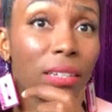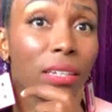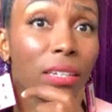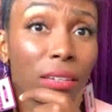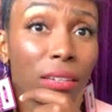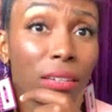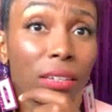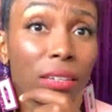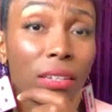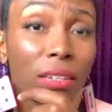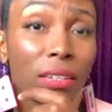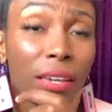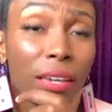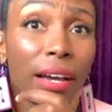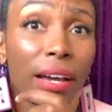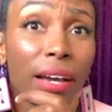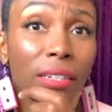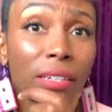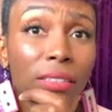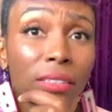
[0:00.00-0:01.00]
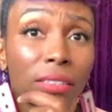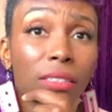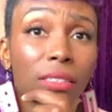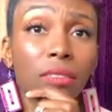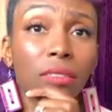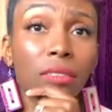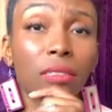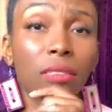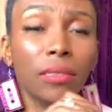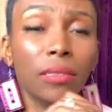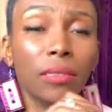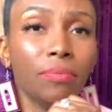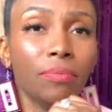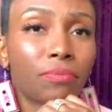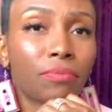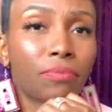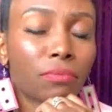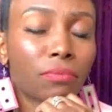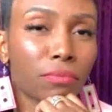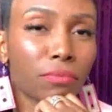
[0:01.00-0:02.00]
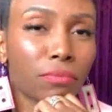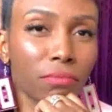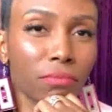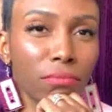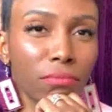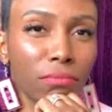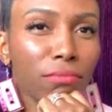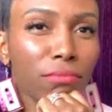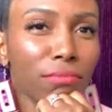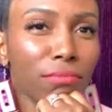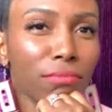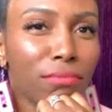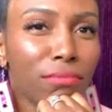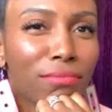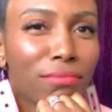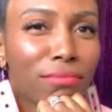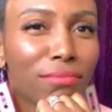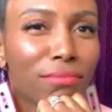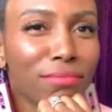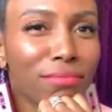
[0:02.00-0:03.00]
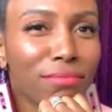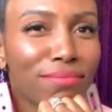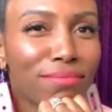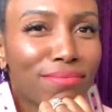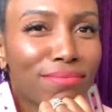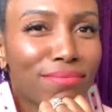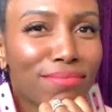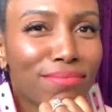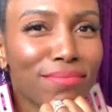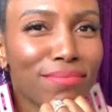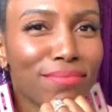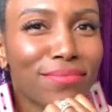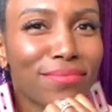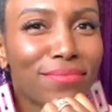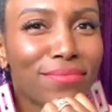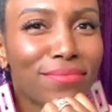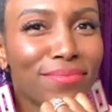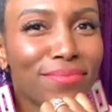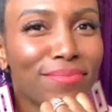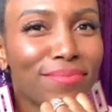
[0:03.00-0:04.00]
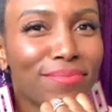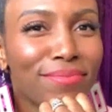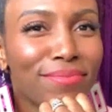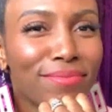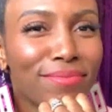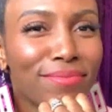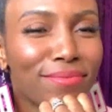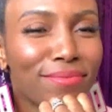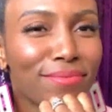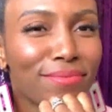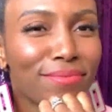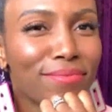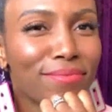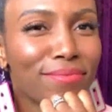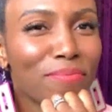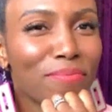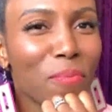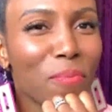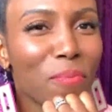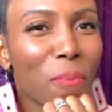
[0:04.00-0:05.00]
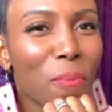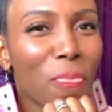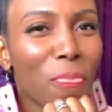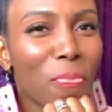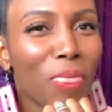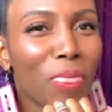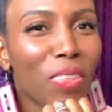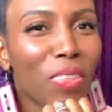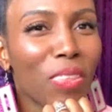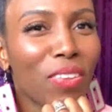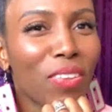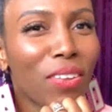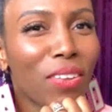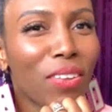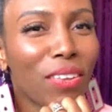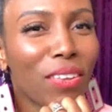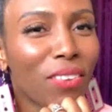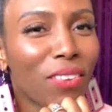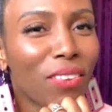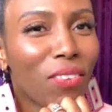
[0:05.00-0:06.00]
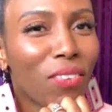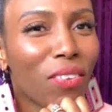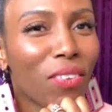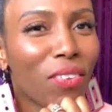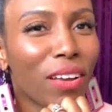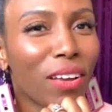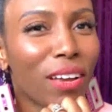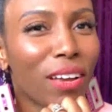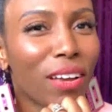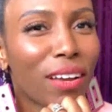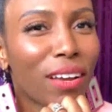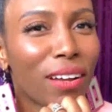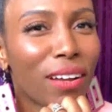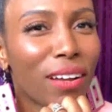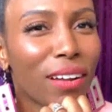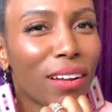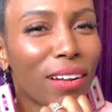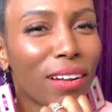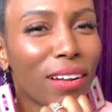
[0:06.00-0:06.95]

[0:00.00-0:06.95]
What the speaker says: This person isn't speaking.